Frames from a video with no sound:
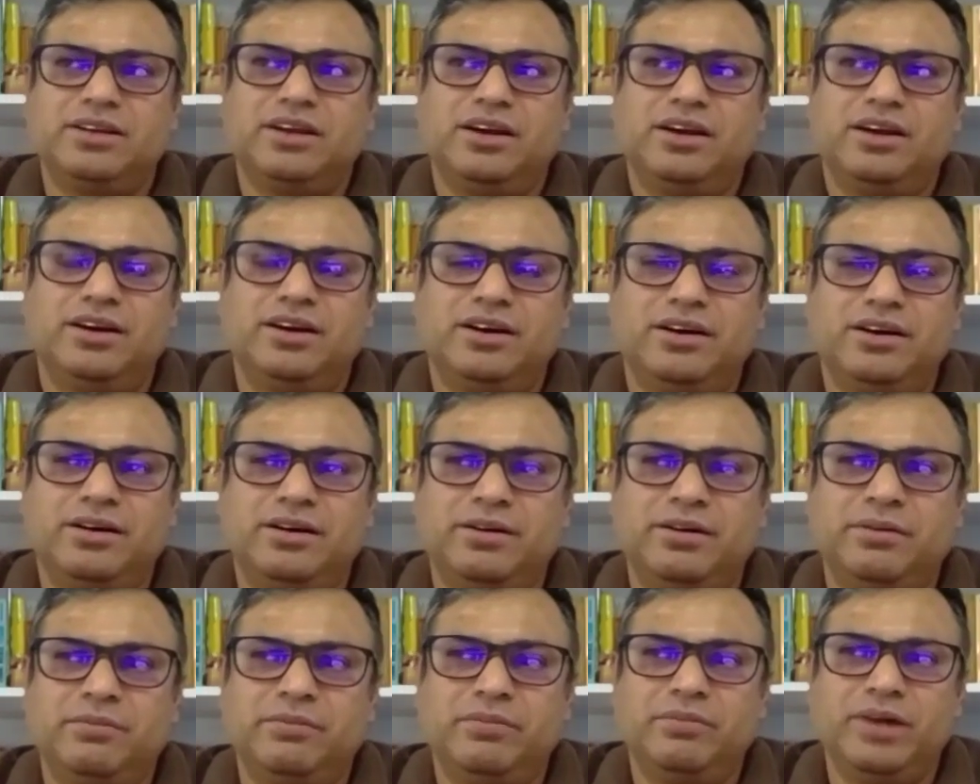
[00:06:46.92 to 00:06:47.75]

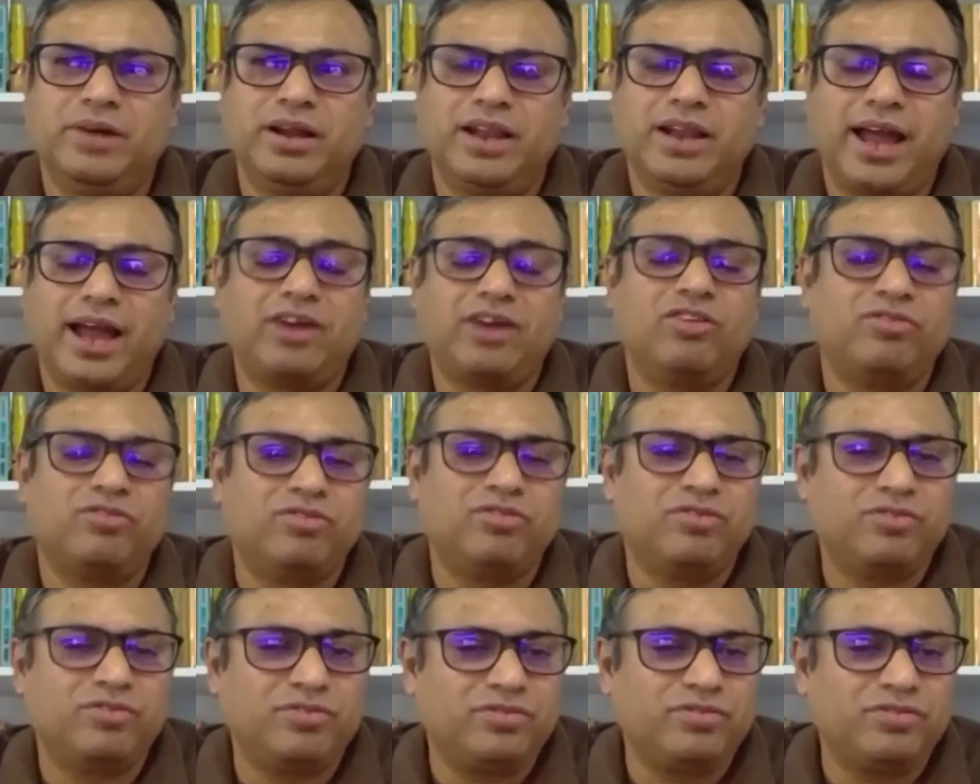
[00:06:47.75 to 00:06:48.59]
um, a lack of
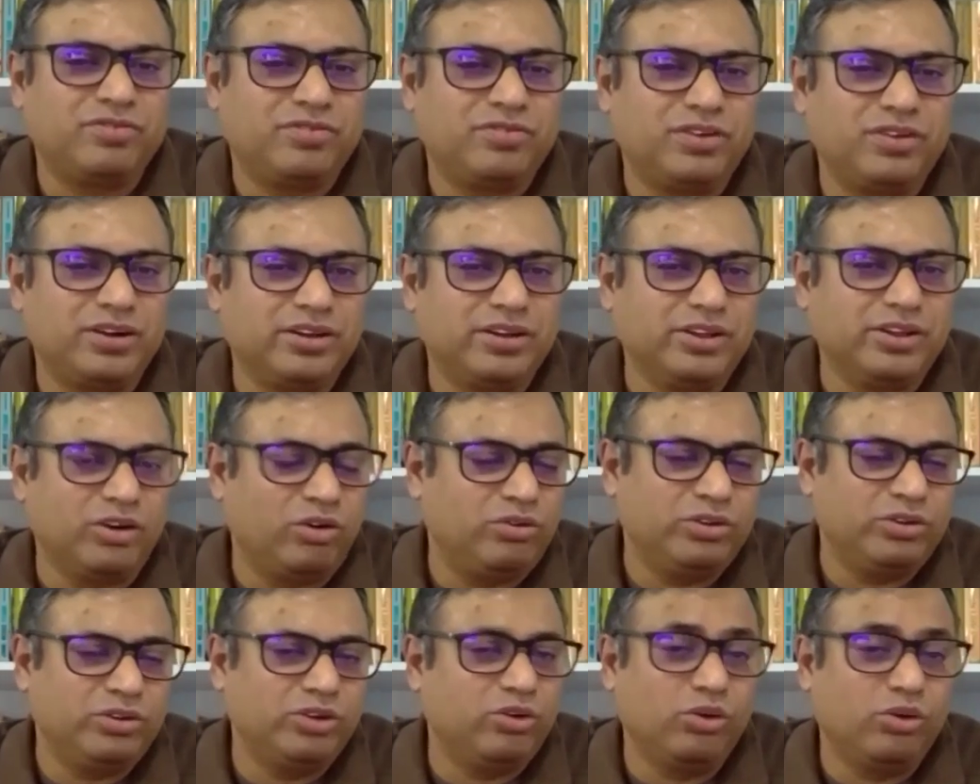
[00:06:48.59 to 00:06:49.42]
uh, you
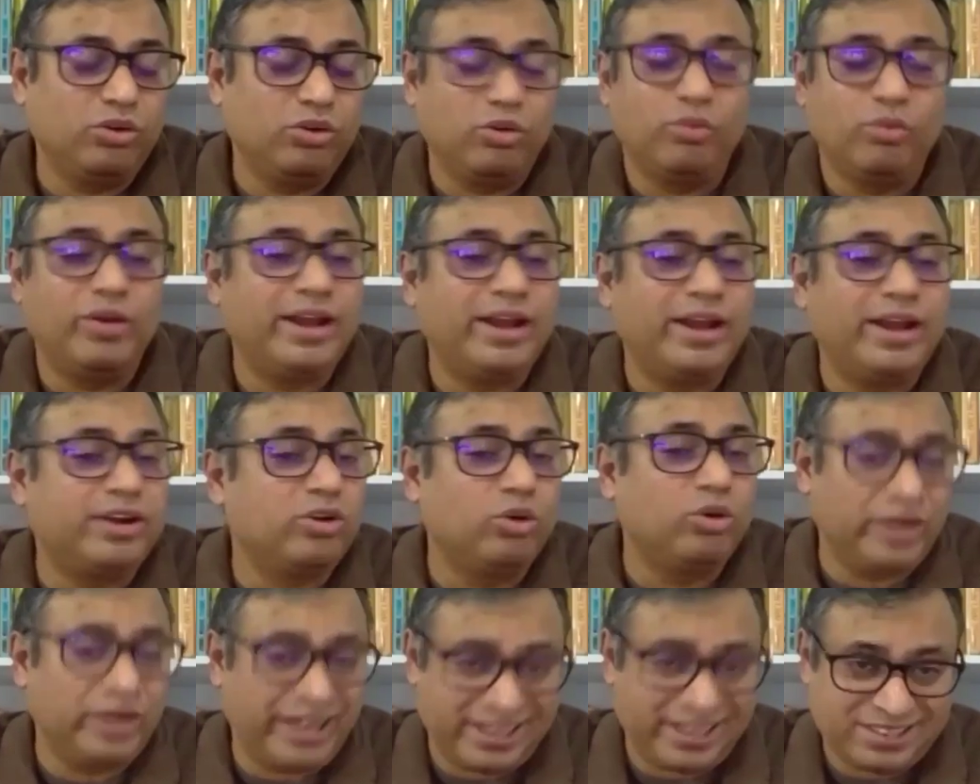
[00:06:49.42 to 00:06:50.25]
know you don't know where to
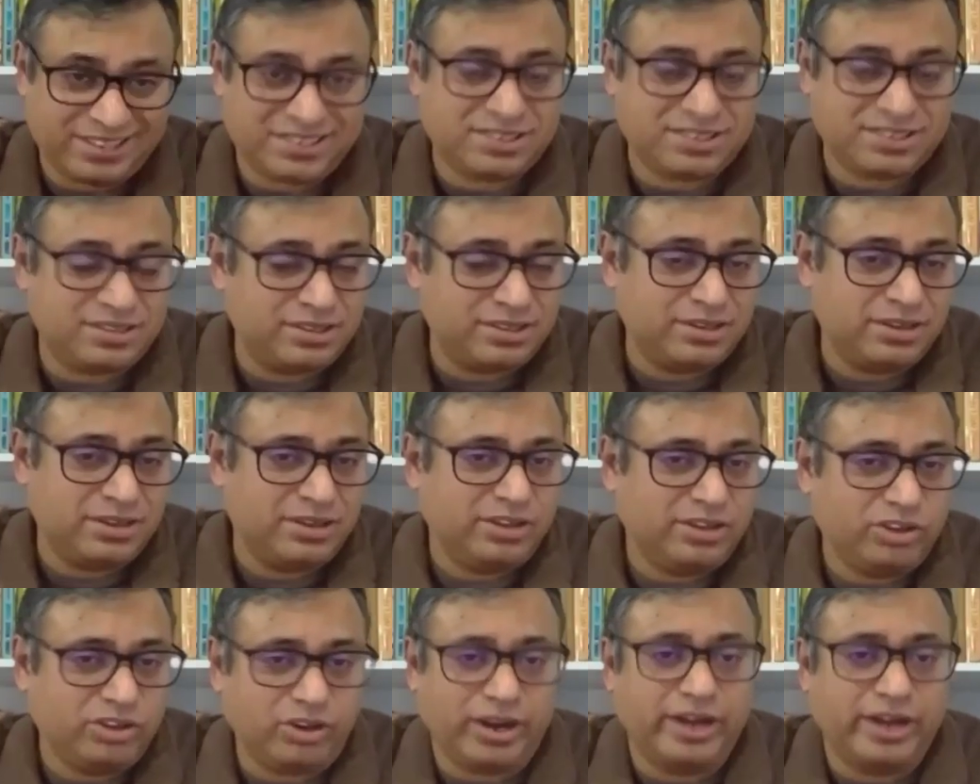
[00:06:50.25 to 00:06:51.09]
go next
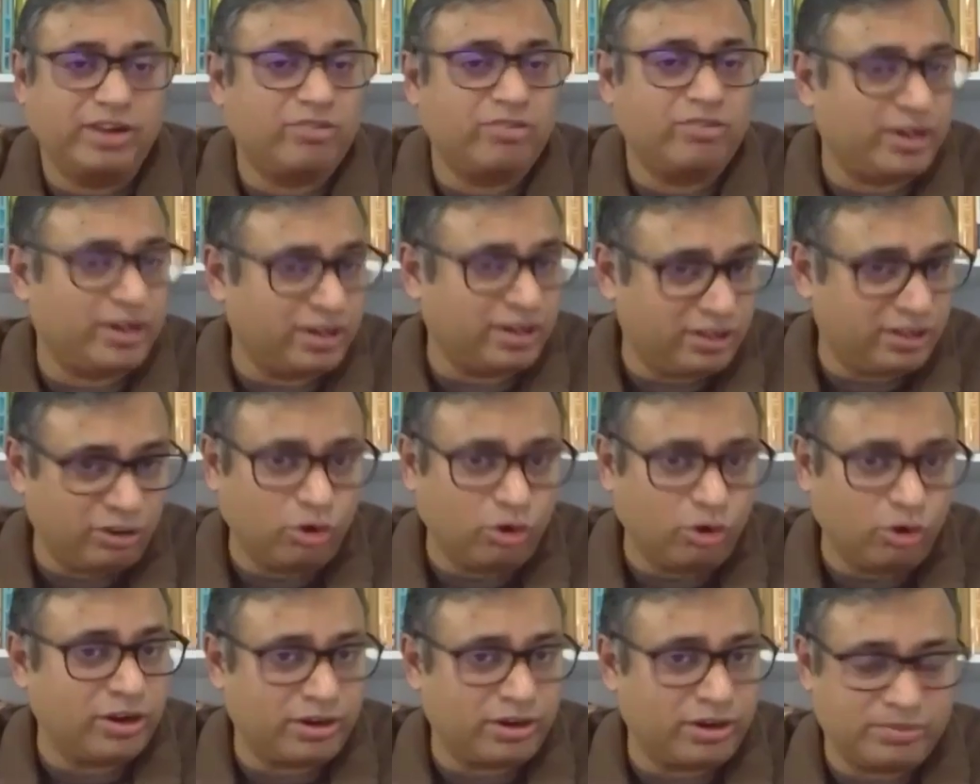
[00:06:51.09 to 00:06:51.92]
you're kind Got of it. at
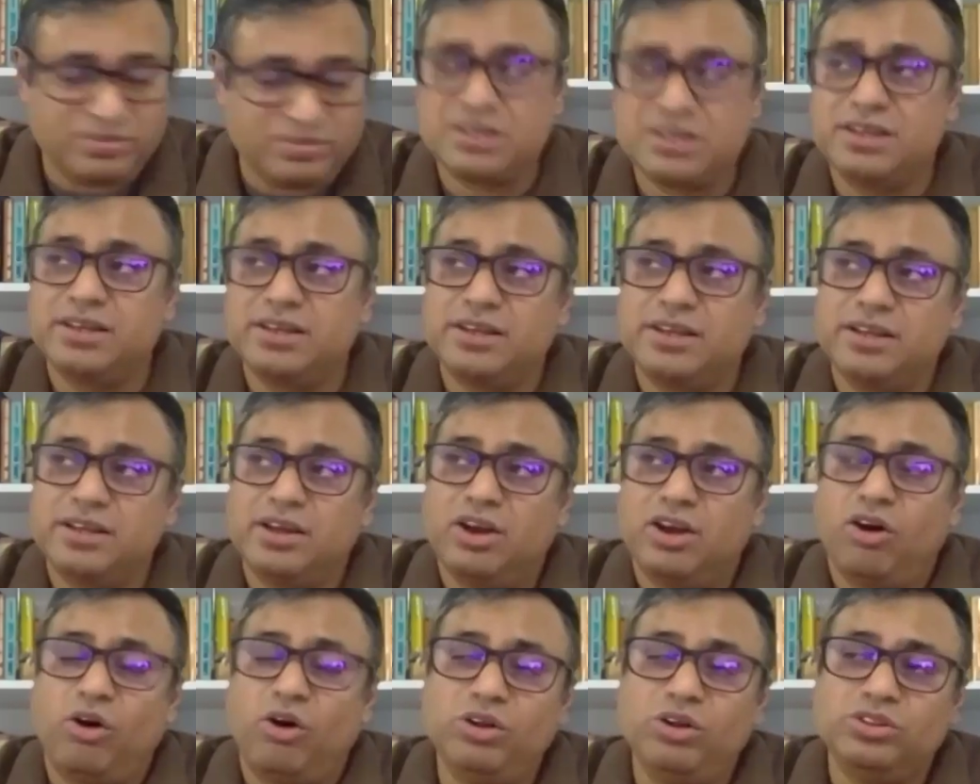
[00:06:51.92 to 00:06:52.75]
doldrums
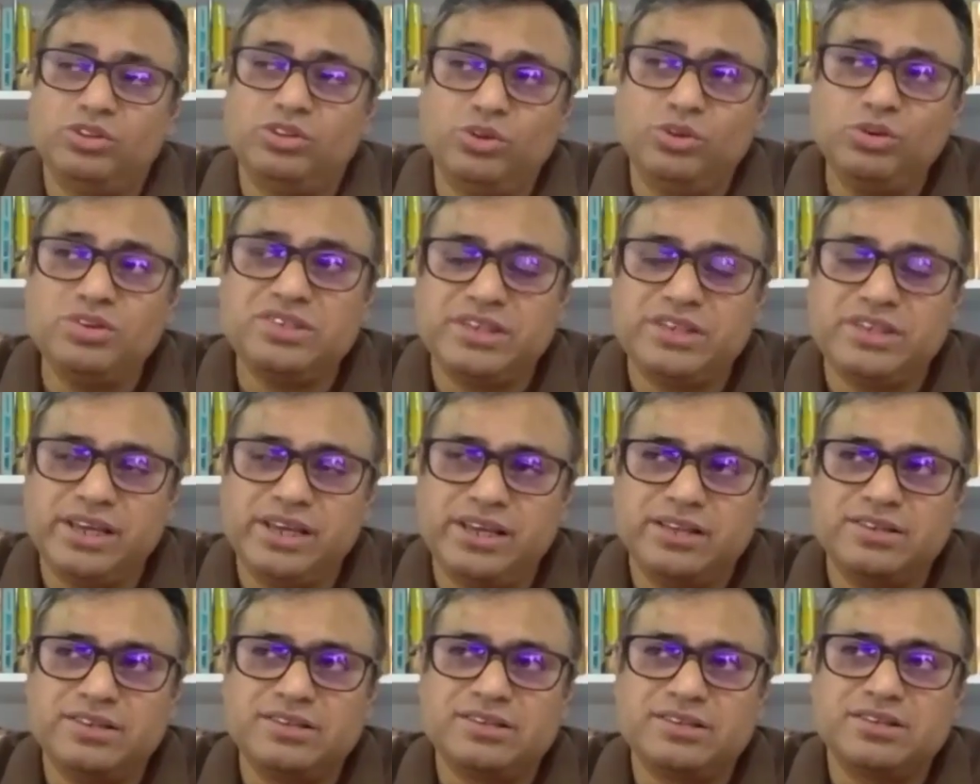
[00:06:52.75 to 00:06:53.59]
on those
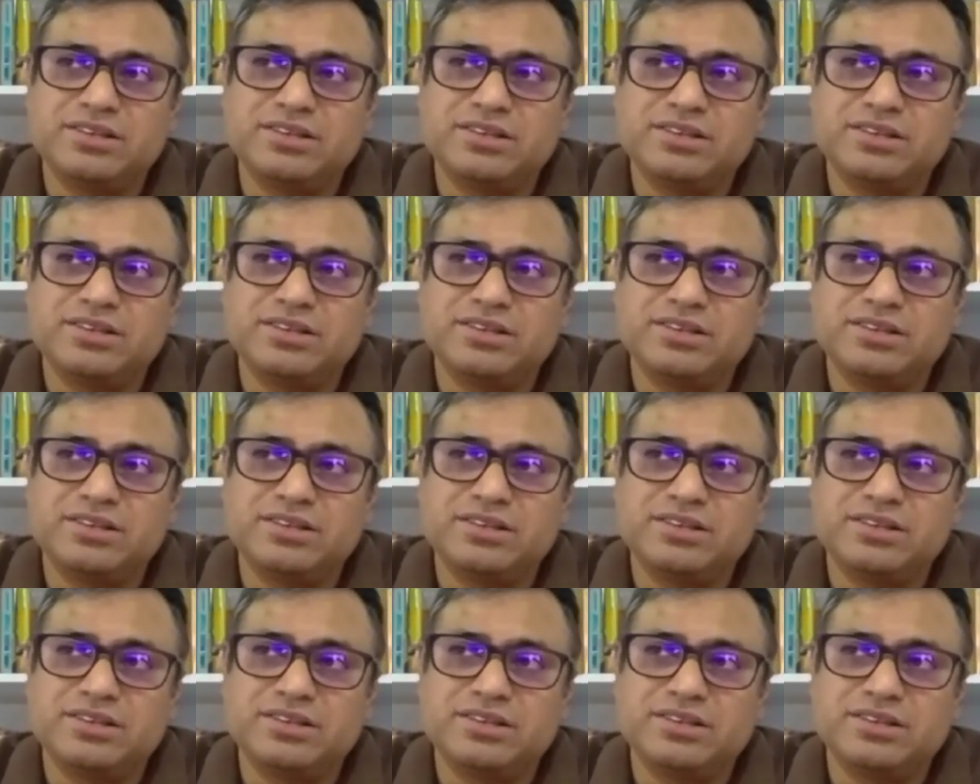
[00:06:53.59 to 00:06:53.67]
days